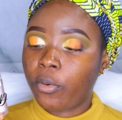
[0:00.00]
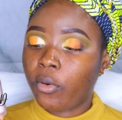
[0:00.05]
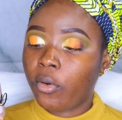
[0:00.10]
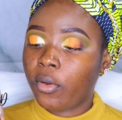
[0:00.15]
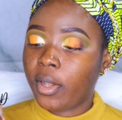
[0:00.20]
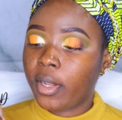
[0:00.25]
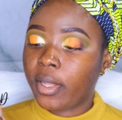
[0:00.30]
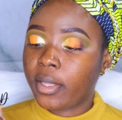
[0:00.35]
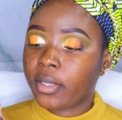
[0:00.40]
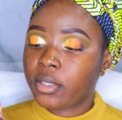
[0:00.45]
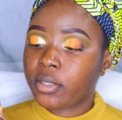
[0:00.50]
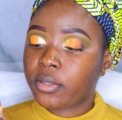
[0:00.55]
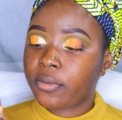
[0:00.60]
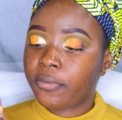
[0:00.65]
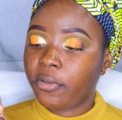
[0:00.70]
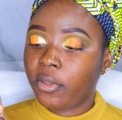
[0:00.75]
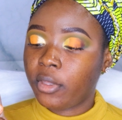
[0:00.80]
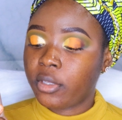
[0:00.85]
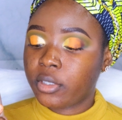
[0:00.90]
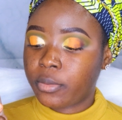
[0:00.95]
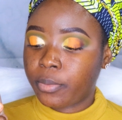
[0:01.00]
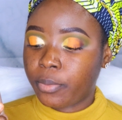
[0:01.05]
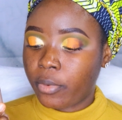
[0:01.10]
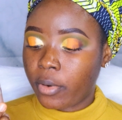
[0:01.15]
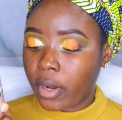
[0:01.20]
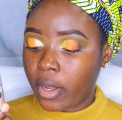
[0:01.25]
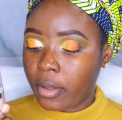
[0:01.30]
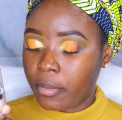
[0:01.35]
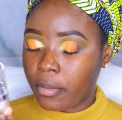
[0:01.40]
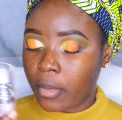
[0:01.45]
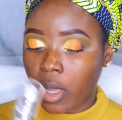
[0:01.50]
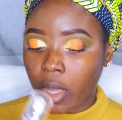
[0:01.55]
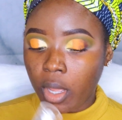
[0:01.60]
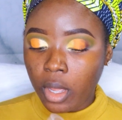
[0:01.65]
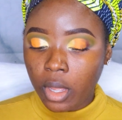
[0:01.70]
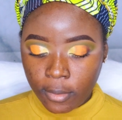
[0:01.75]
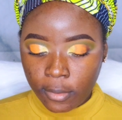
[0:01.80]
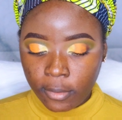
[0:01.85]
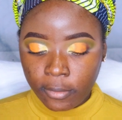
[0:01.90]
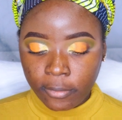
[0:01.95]
poreless face
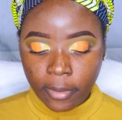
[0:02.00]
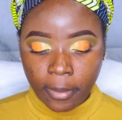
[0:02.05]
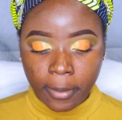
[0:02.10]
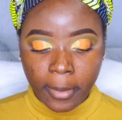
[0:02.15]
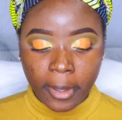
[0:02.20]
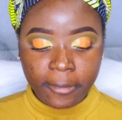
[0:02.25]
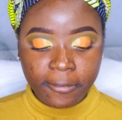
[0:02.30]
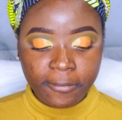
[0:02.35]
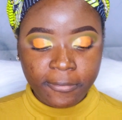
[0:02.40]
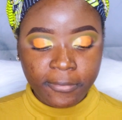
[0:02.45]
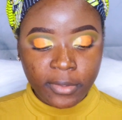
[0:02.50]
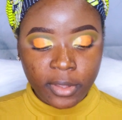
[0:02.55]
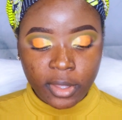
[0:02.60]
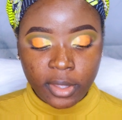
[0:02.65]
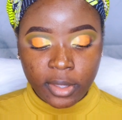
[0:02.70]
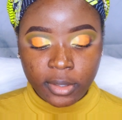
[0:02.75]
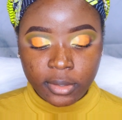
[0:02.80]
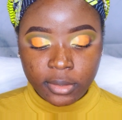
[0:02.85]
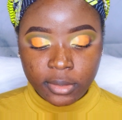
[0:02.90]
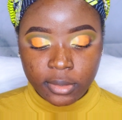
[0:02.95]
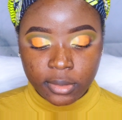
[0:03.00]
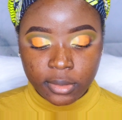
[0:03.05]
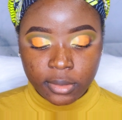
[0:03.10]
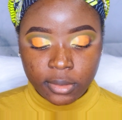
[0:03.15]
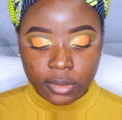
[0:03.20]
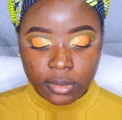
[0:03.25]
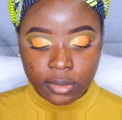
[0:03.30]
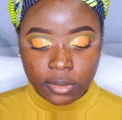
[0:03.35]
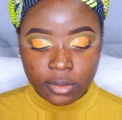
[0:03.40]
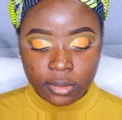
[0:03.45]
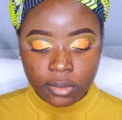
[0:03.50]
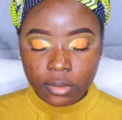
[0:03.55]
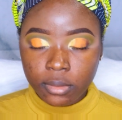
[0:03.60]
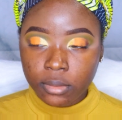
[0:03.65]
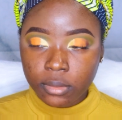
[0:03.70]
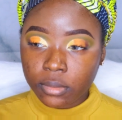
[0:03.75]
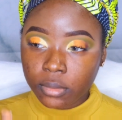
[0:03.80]
primer all over my face.